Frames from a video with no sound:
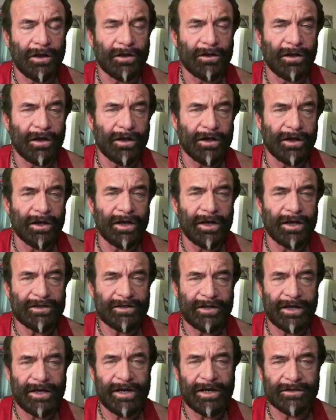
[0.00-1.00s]
a lot of guys
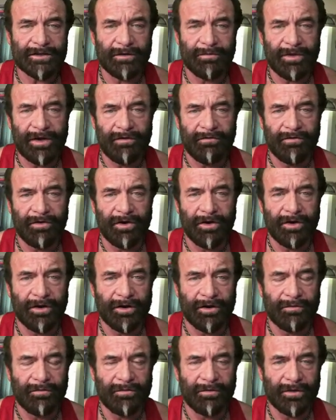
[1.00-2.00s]
ask about
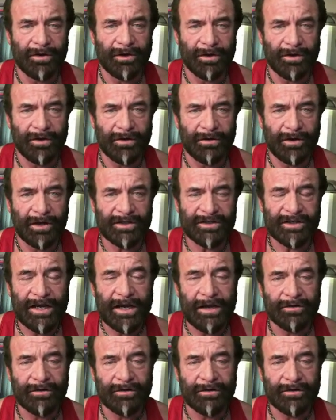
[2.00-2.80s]
volume uh, it's yeah.